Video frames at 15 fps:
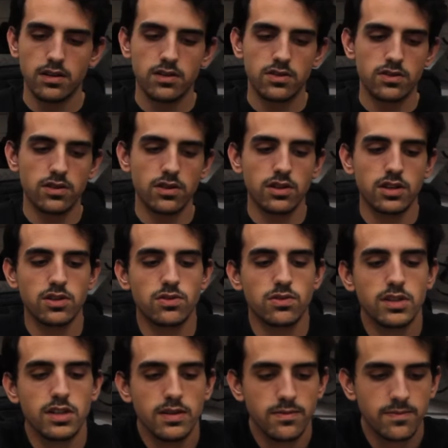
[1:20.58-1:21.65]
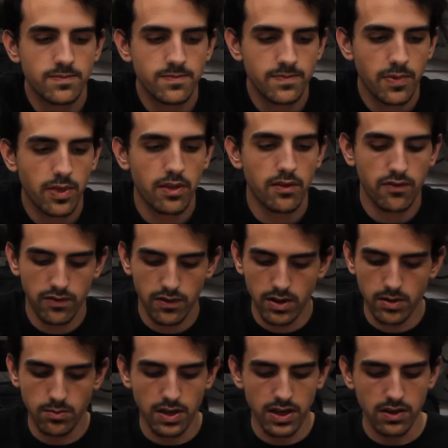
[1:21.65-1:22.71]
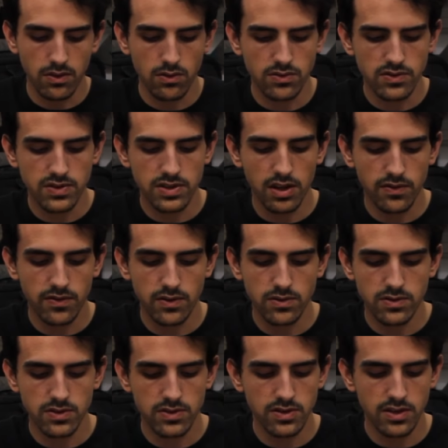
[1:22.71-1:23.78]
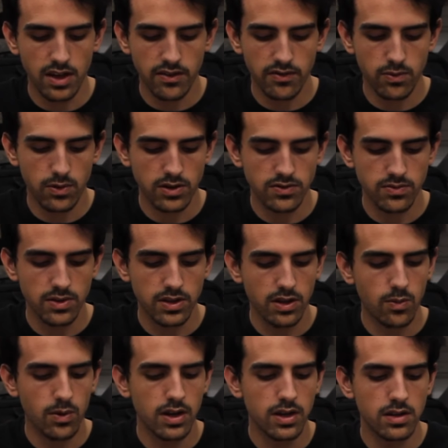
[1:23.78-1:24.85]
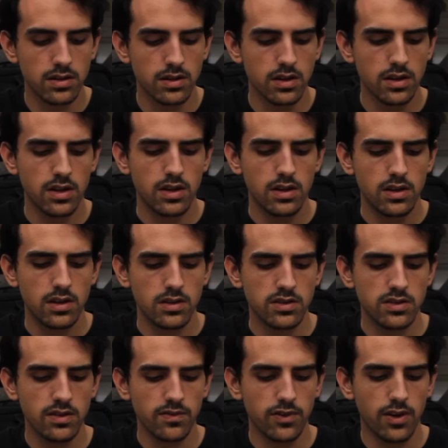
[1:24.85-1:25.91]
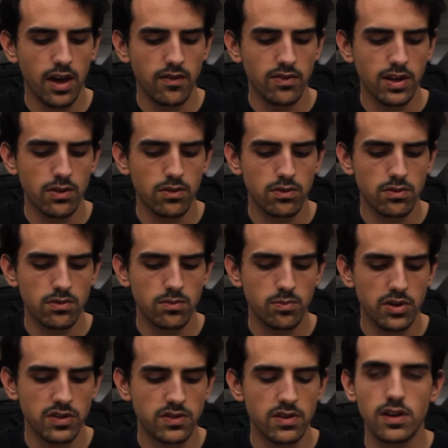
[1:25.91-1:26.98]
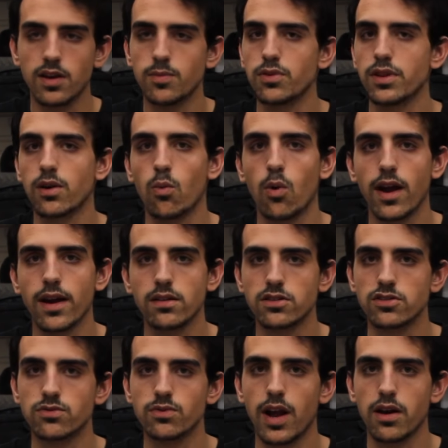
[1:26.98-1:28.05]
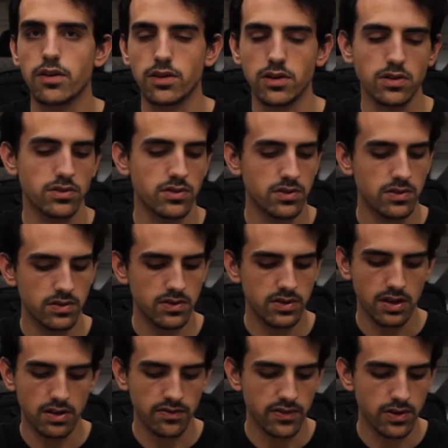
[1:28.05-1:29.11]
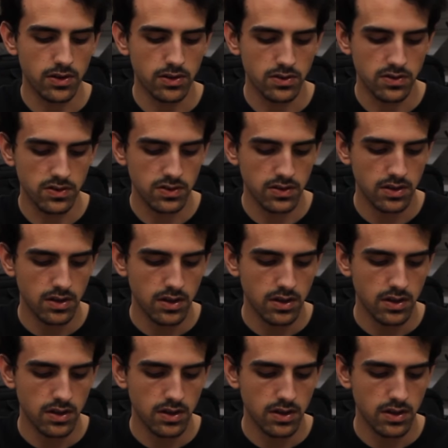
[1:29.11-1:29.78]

circuitry from like old cell phones and stuff works really well. Just if you have any old busted up like wireless routers, cell phones,